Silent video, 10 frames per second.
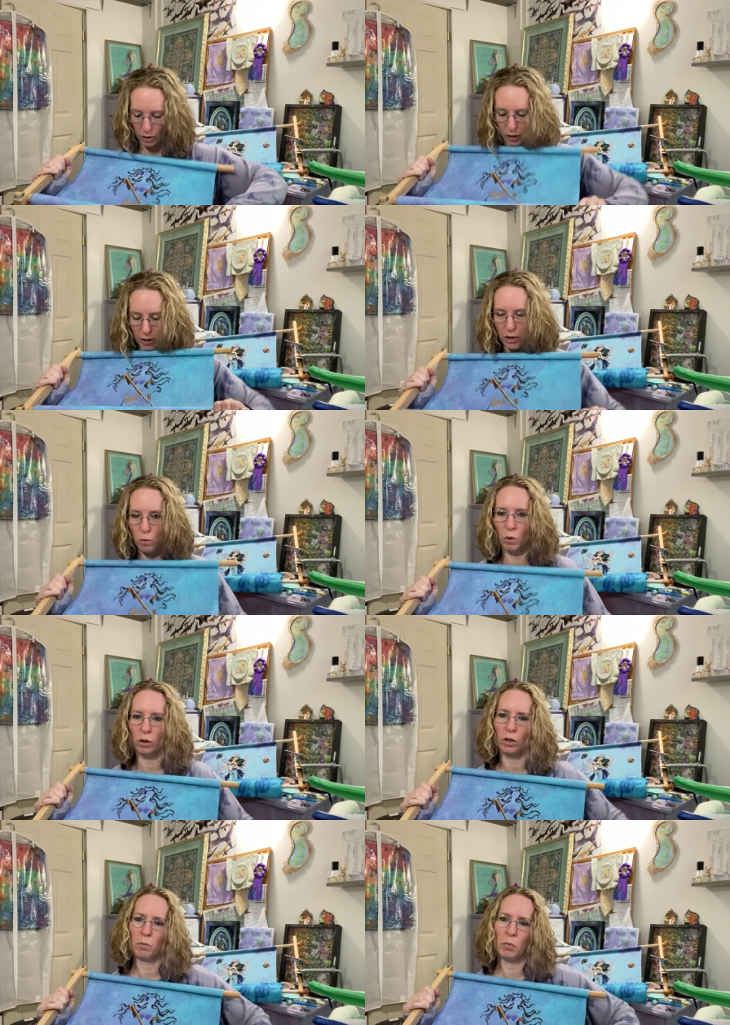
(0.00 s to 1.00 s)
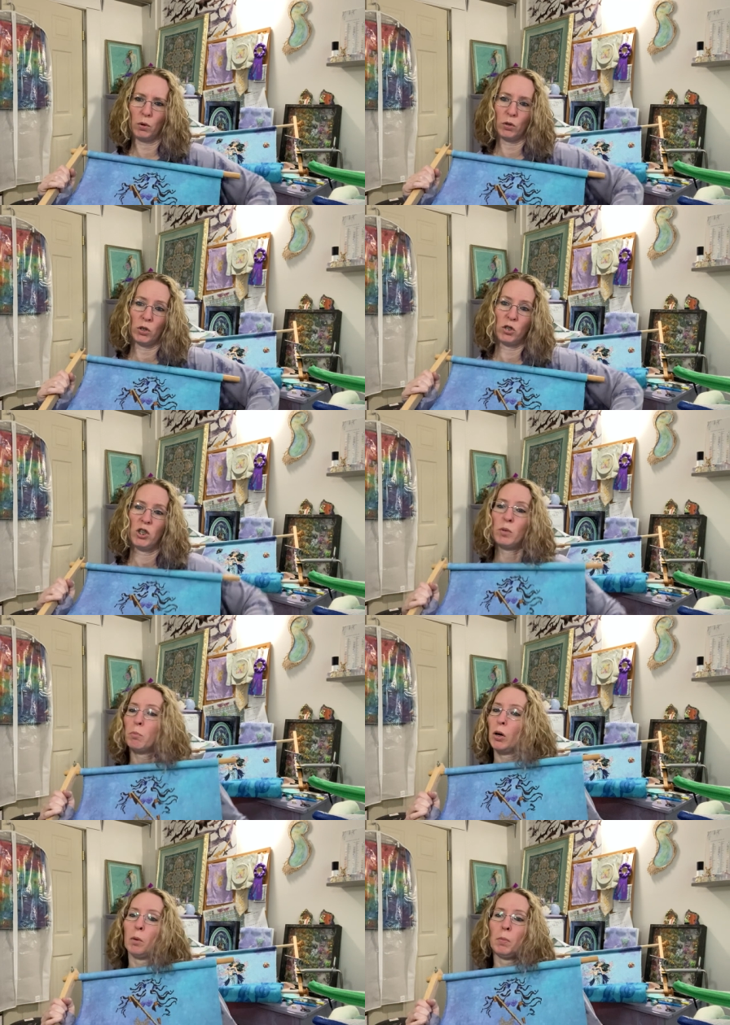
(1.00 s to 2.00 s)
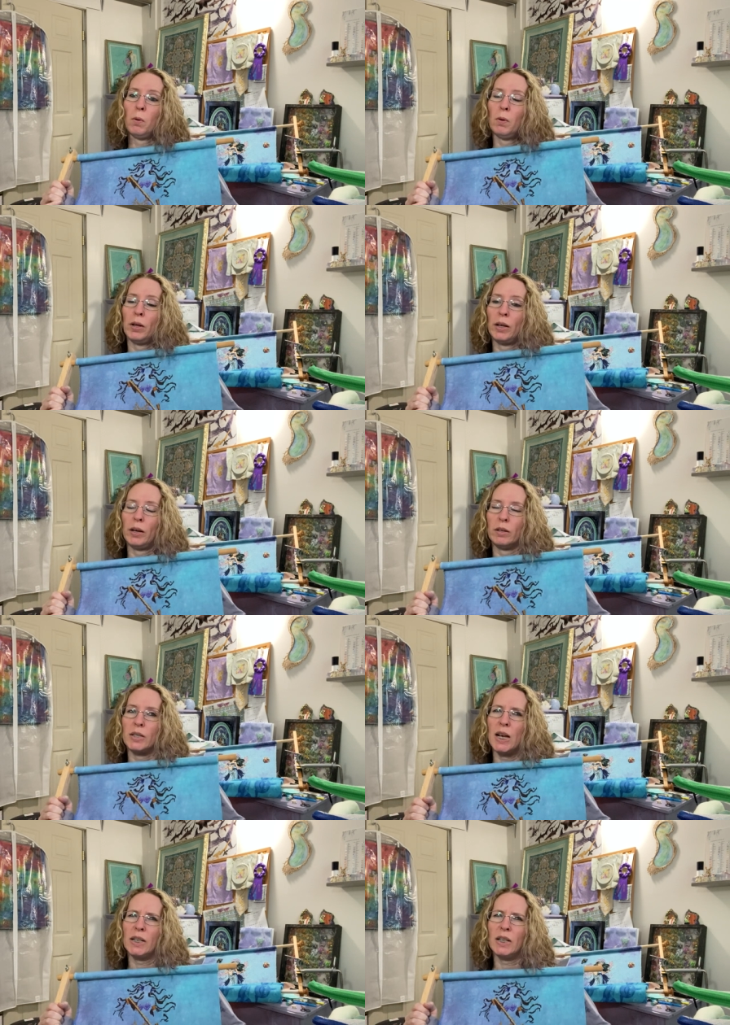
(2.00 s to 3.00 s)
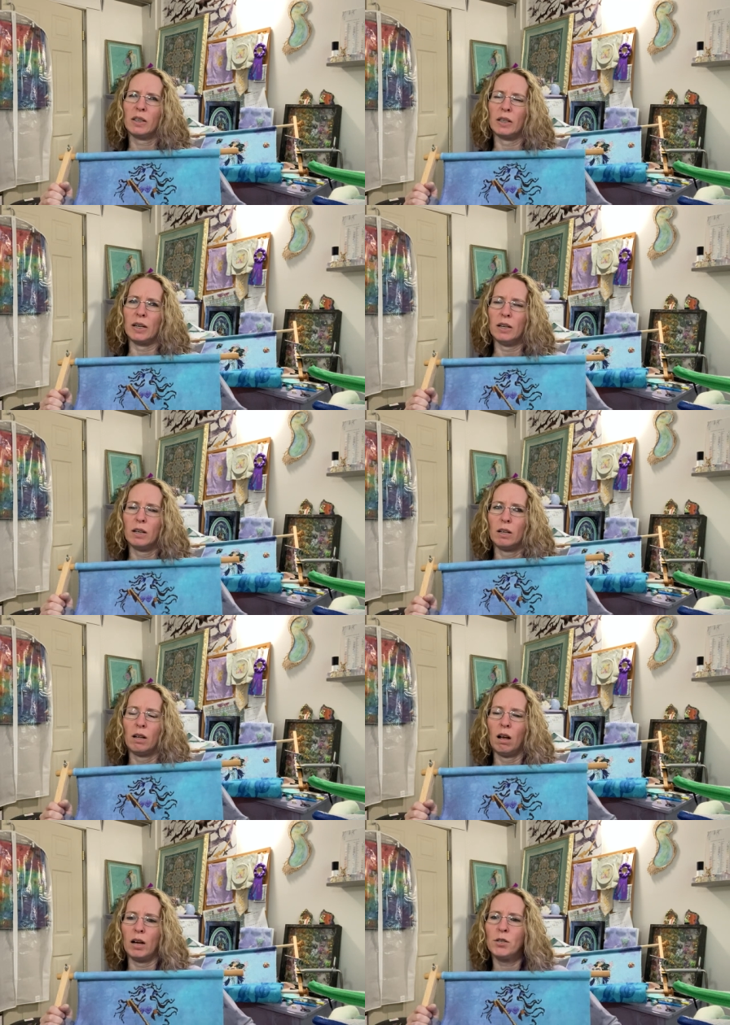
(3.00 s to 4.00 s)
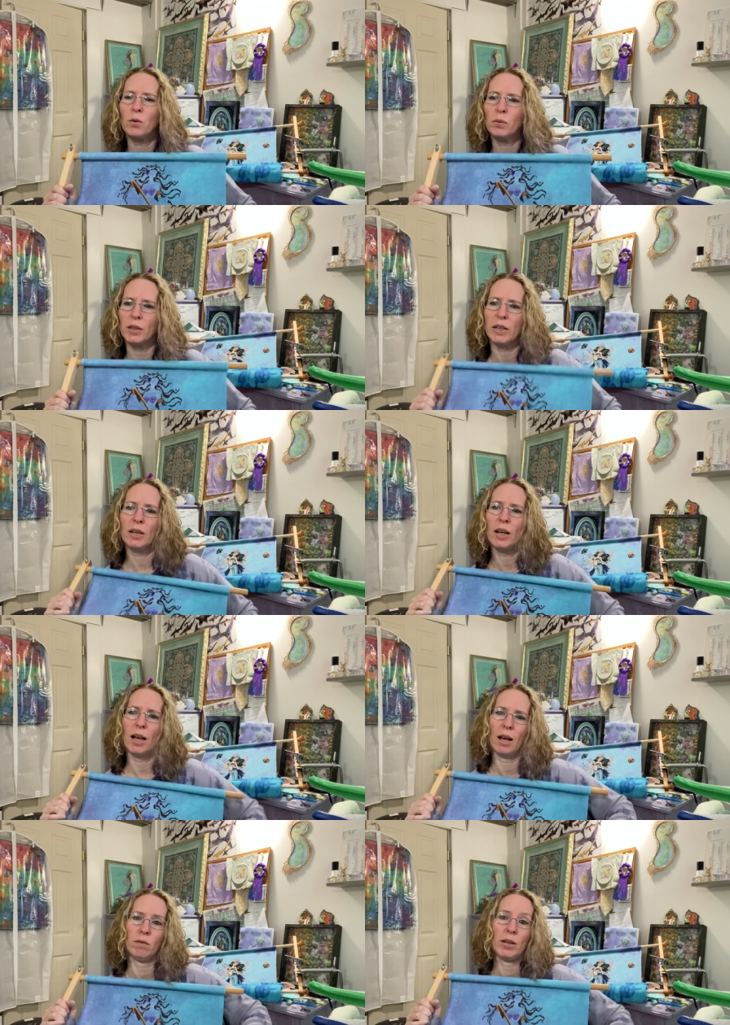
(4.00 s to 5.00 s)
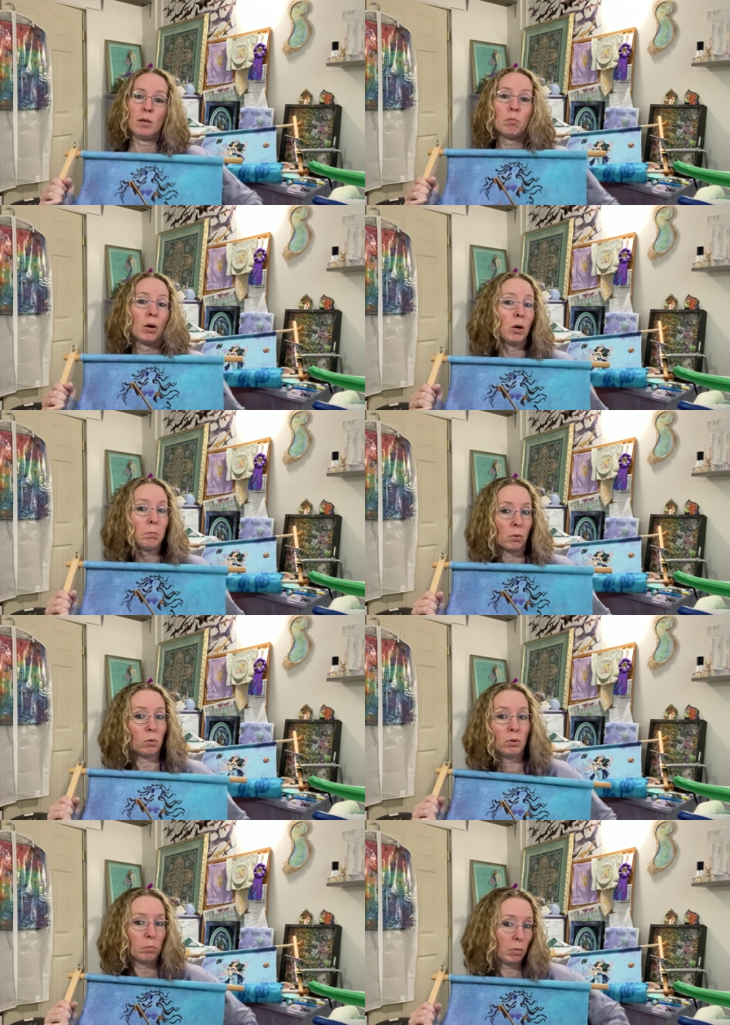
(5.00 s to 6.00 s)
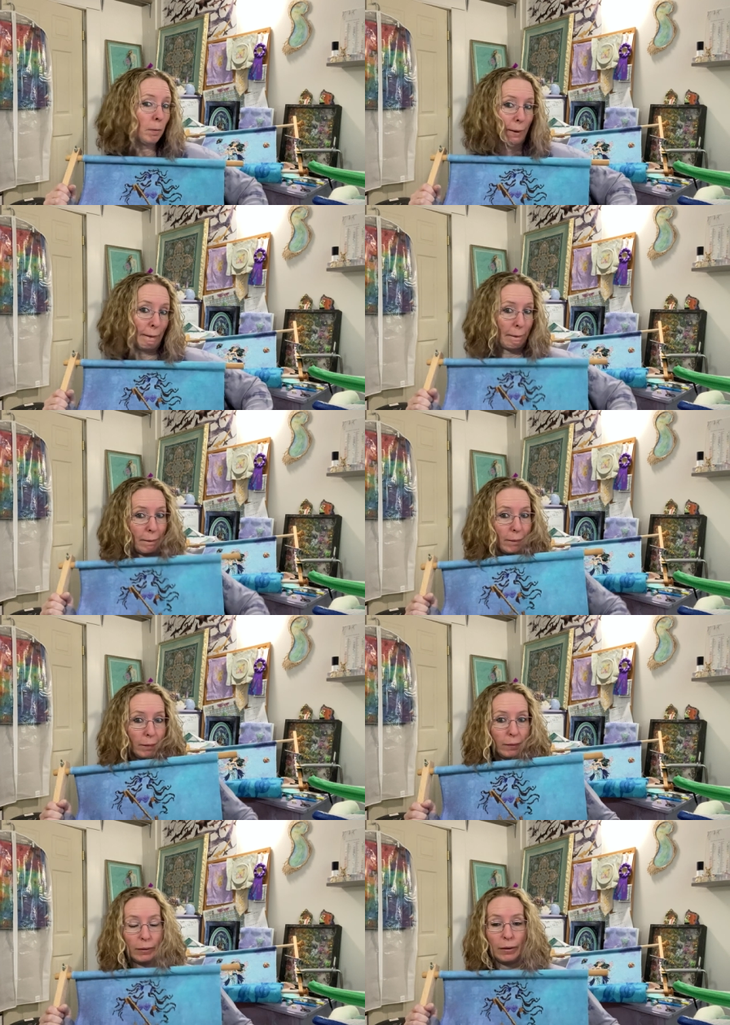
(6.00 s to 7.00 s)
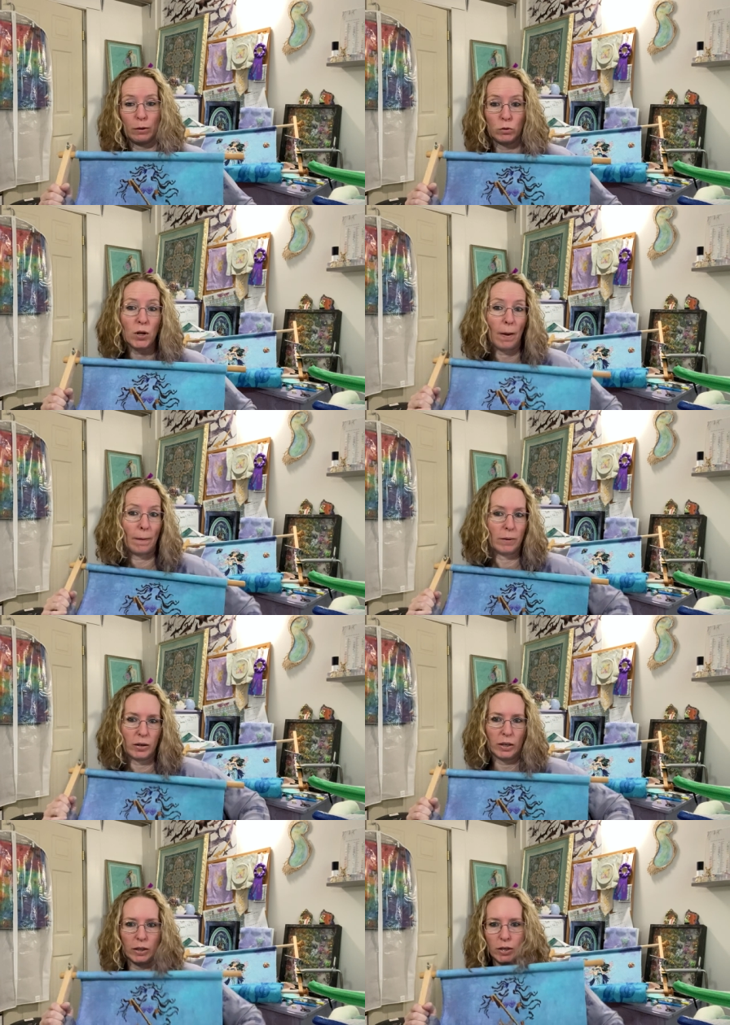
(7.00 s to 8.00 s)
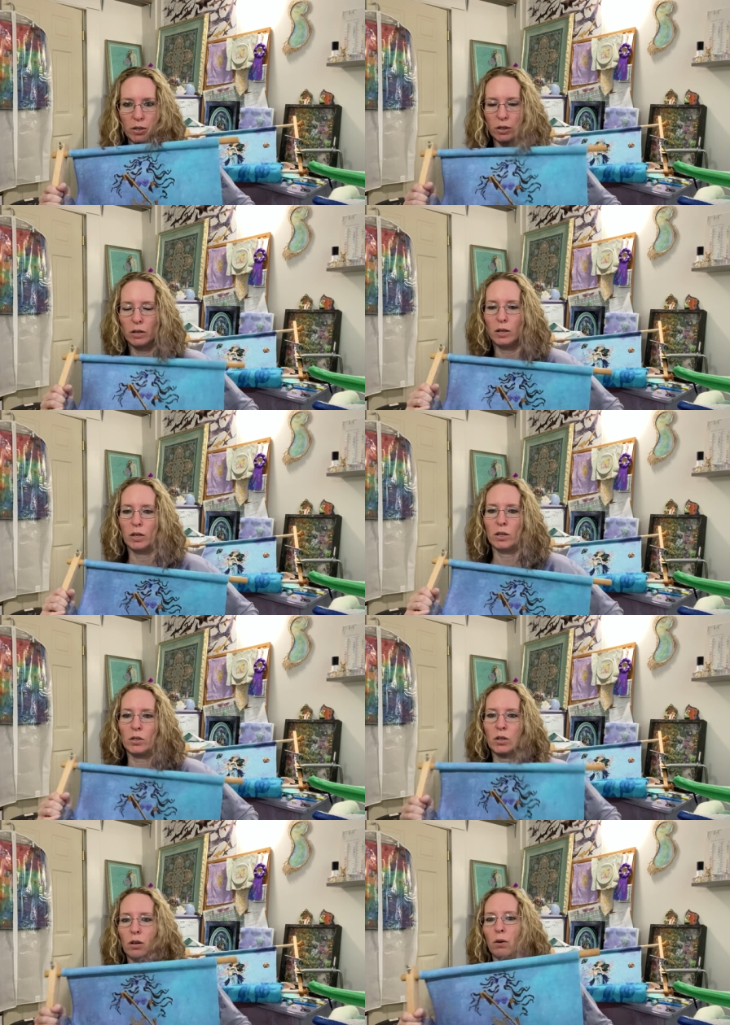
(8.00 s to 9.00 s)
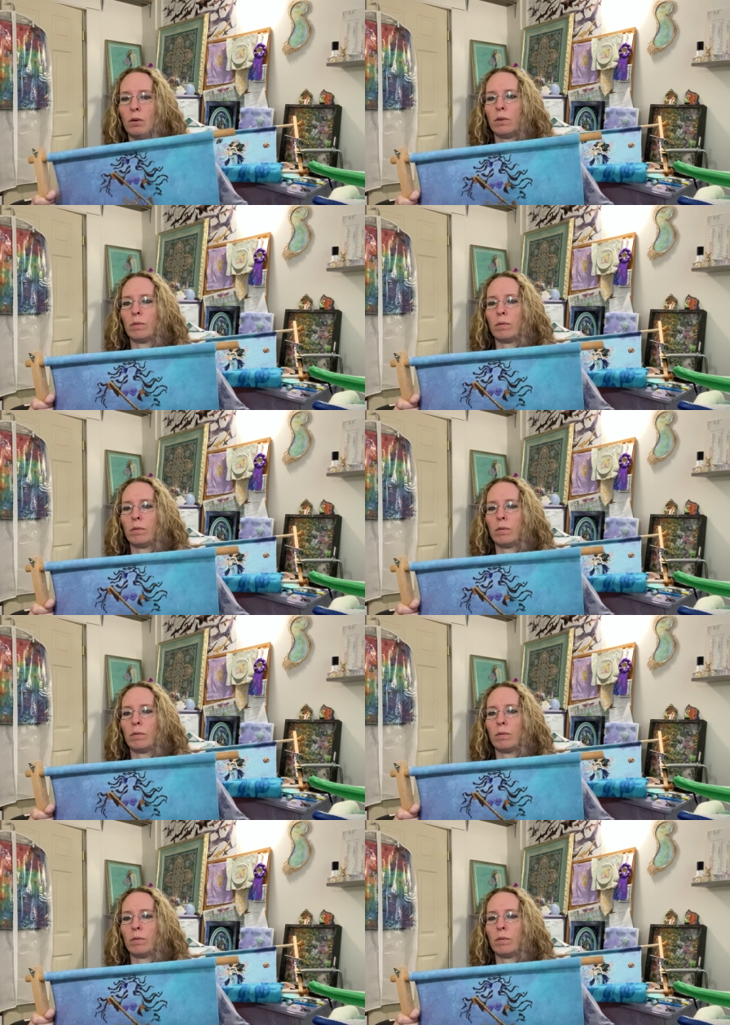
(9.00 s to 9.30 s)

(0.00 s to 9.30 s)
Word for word: I need to work on her more, though, because she's purple. And technically, I don't think I have a purple mermaid, you know, done at least. So